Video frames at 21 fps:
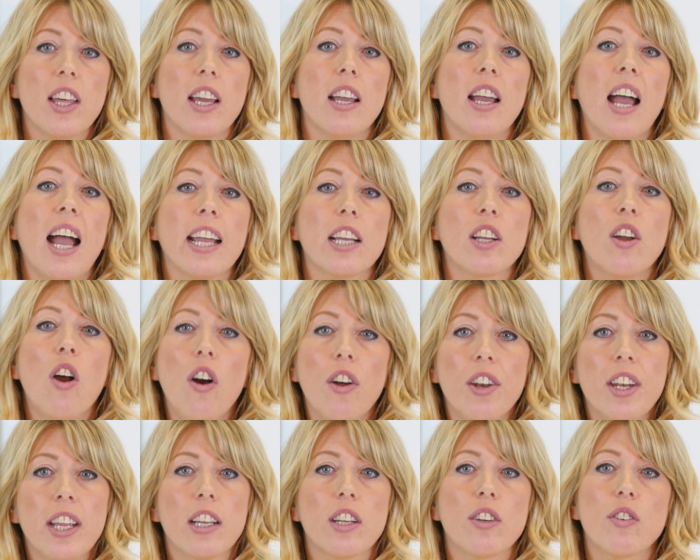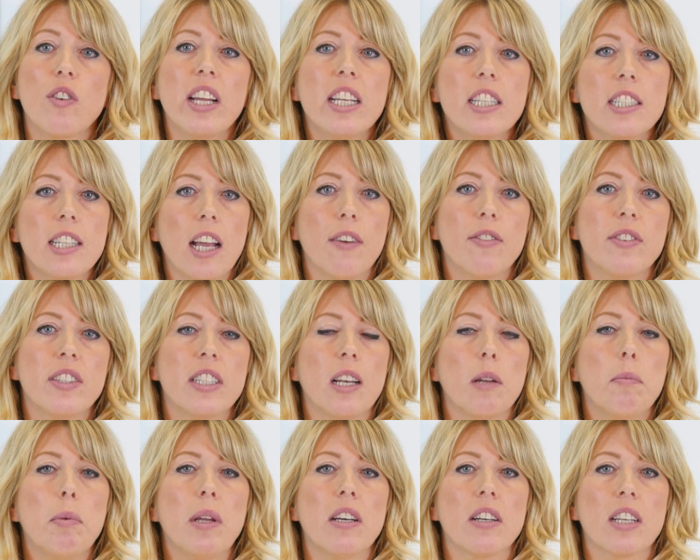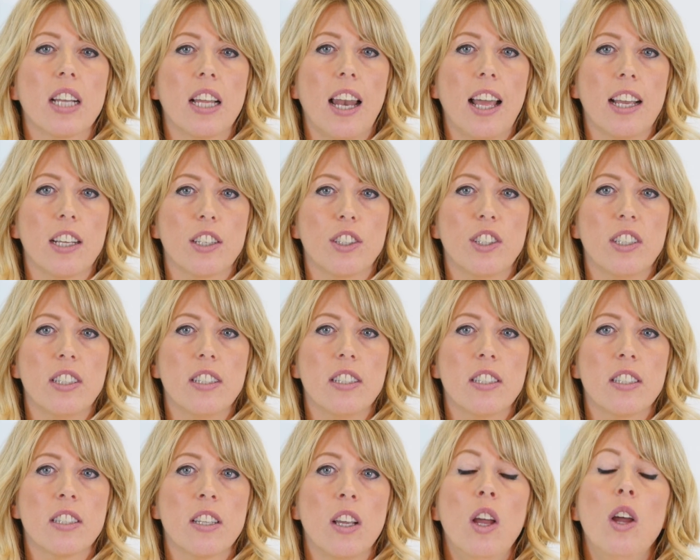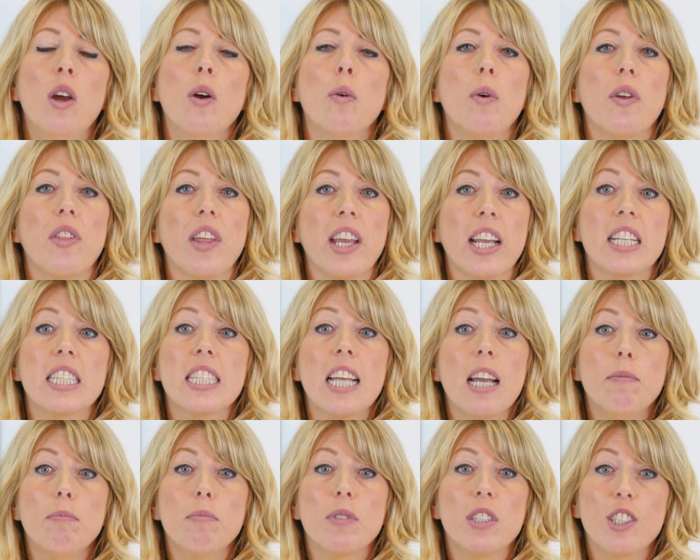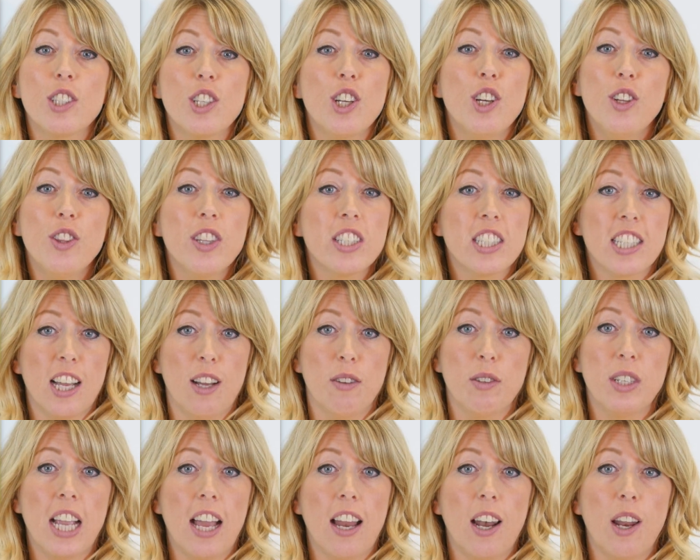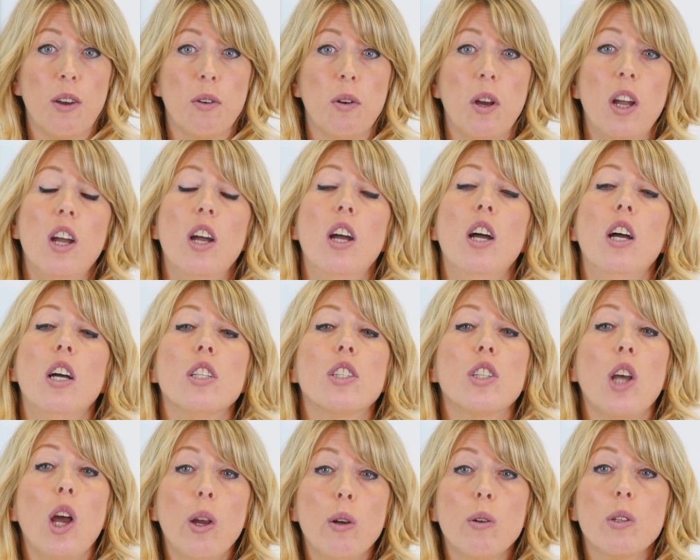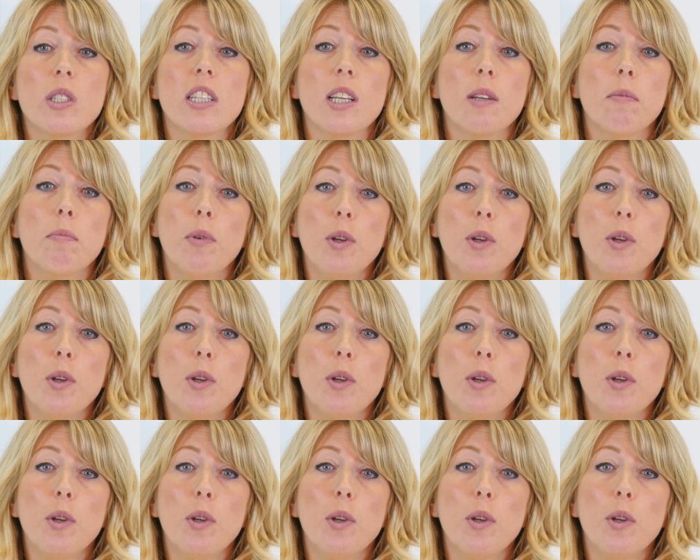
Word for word: their iconic Great Daffodil Appeal collections, where they attempt to turn the town yellow, to hosting